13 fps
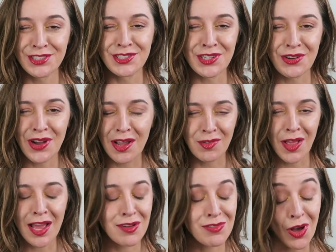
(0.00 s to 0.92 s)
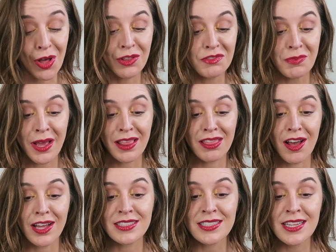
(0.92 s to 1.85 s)
So I will have all of my
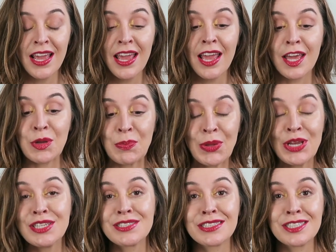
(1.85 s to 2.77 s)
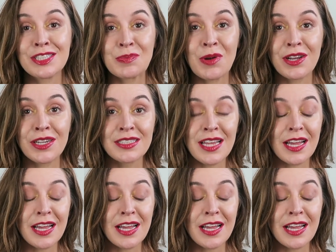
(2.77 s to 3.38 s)
thoughts and opinions on these products.